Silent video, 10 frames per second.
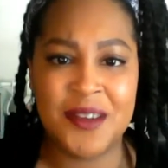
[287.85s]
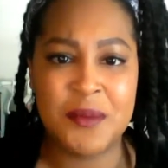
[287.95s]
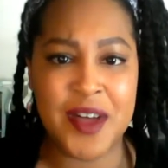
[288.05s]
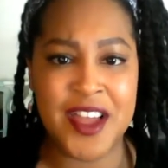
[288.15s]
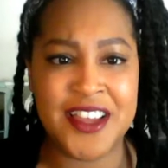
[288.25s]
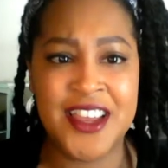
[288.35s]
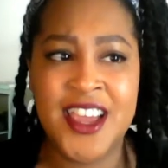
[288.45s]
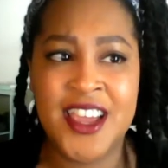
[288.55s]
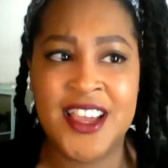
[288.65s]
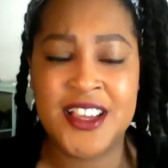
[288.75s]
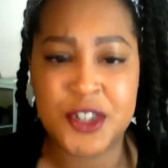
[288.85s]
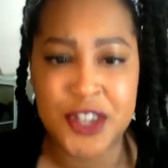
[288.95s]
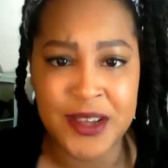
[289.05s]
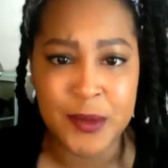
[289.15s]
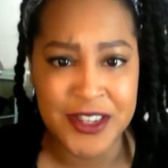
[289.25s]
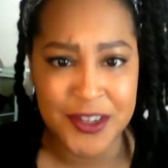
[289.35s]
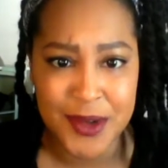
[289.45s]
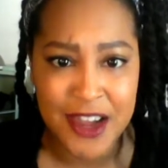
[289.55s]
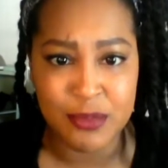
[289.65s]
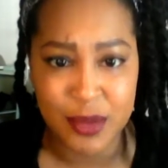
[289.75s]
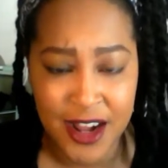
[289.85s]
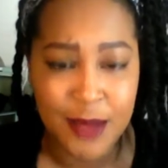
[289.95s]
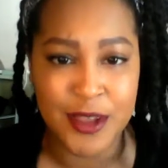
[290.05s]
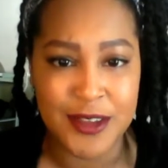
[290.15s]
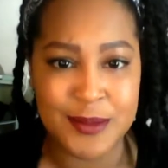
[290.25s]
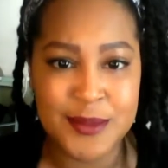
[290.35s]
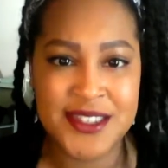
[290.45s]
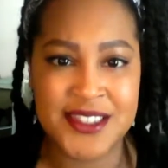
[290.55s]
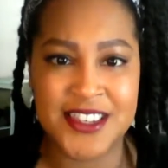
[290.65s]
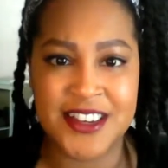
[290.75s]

but shit, we do have problems.